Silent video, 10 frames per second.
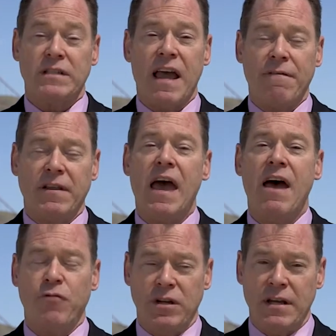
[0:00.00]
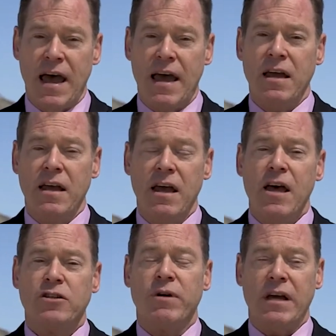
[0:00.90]
safely every day.
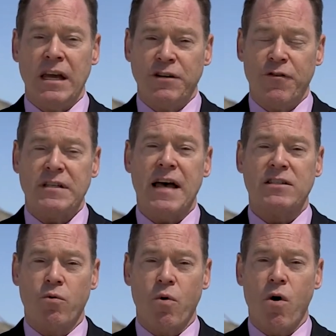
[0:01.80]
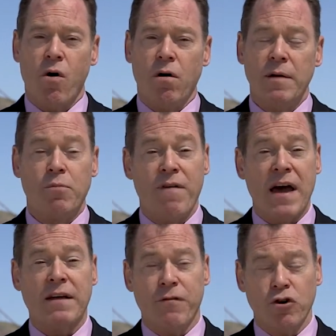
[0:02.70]
So each of us has a role in
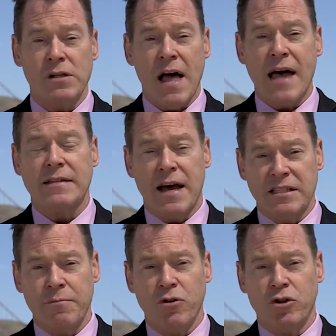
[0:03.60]
providing first-class customer